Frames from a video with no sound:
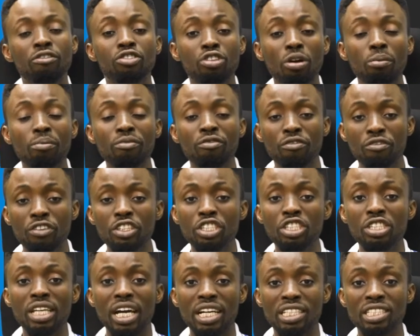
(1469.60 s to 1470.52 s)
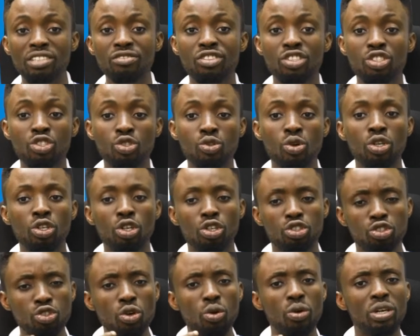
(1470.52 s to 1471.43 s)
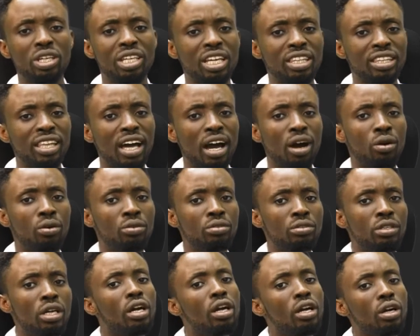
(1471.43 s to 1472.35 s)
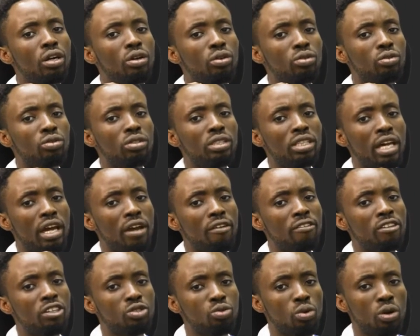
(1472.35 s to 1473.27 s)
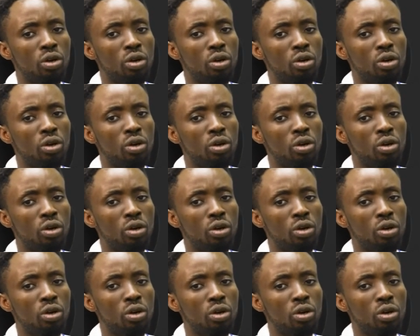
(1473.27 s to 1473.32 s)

some fishing activities going on. So in a town, there are